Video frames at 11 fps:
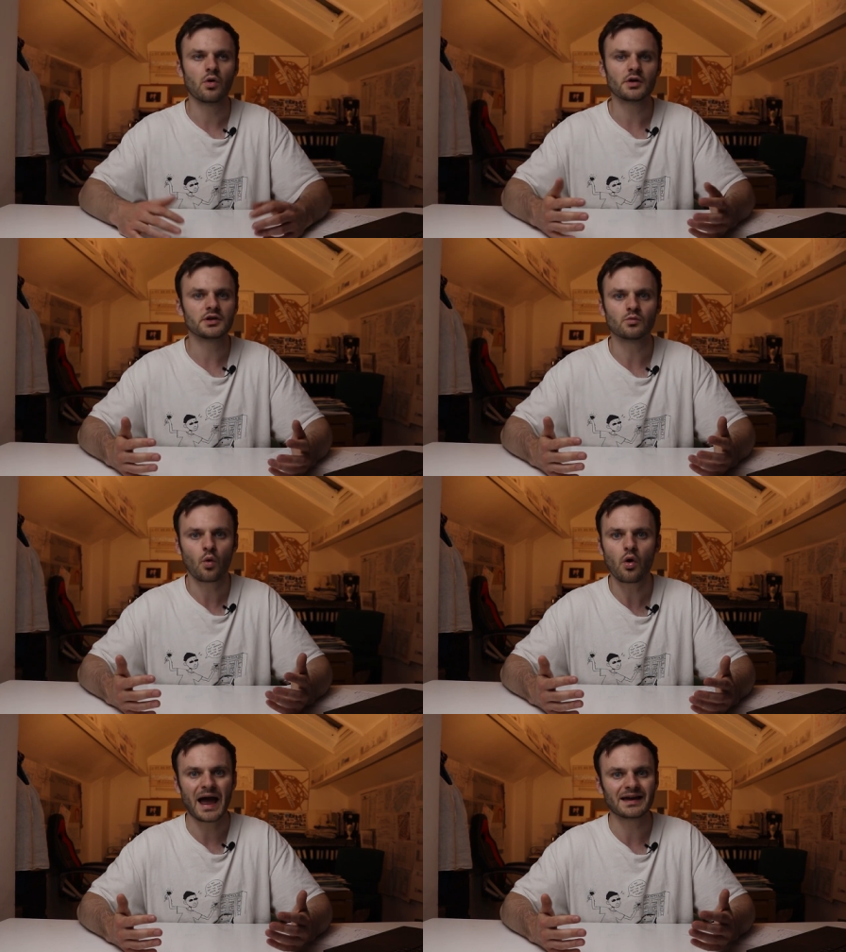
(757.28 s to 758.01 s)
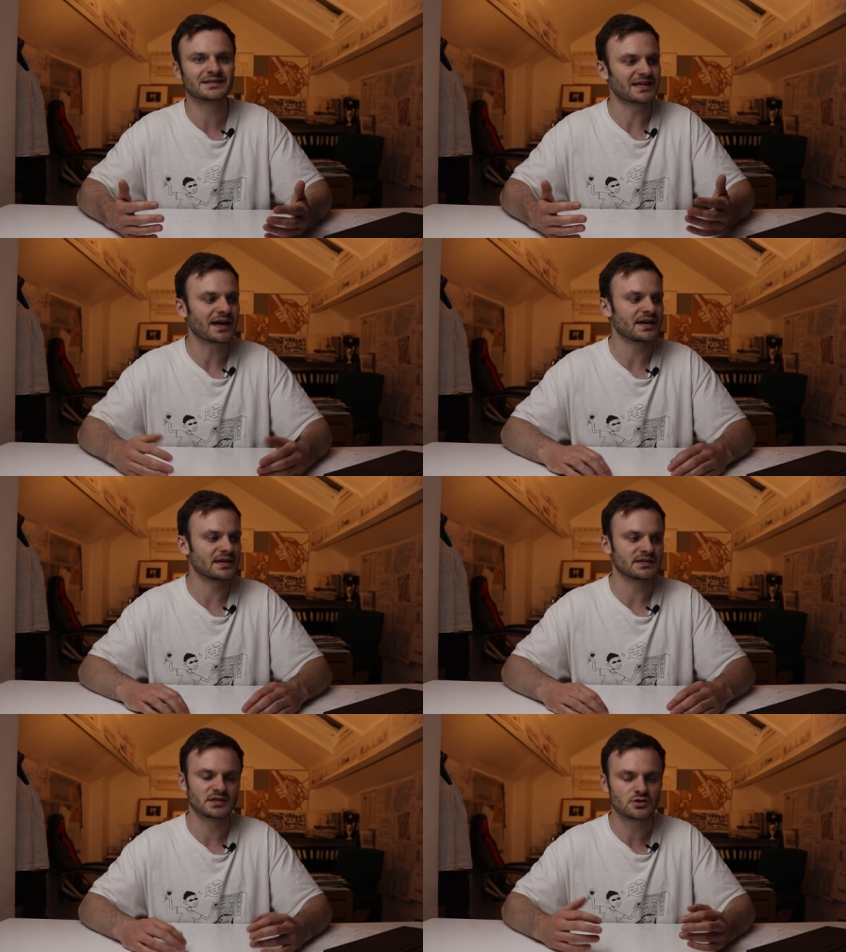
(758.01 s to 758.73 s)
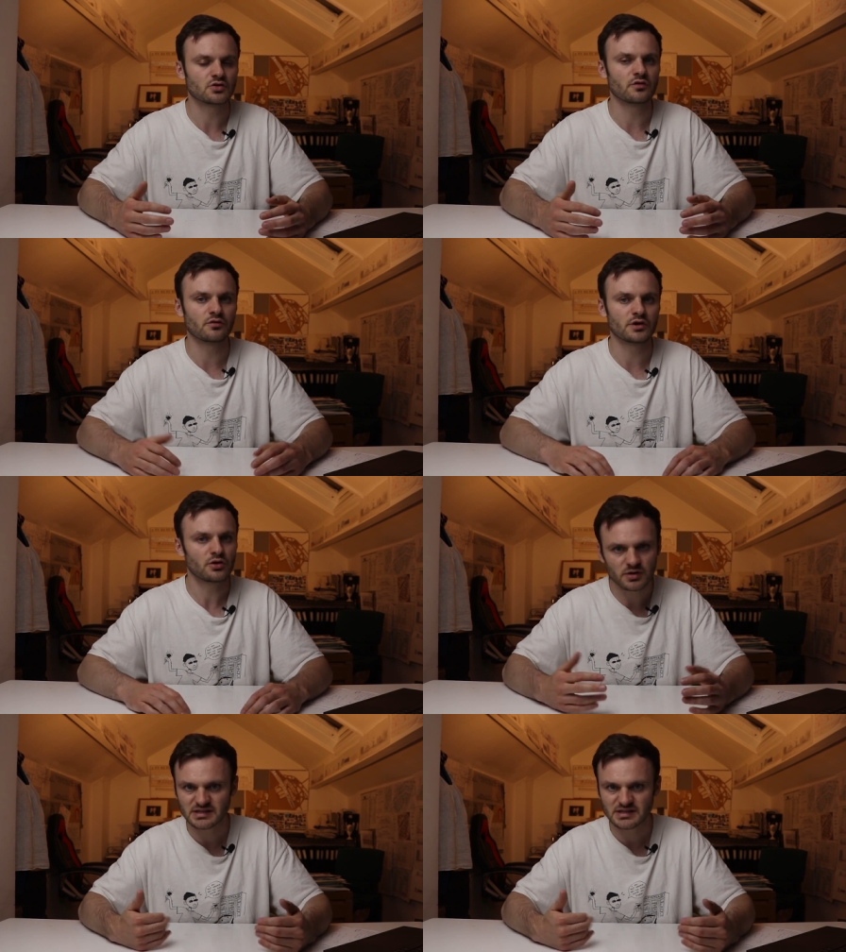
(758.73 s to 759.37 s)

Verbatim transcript: What you, what anxieties are you covering up?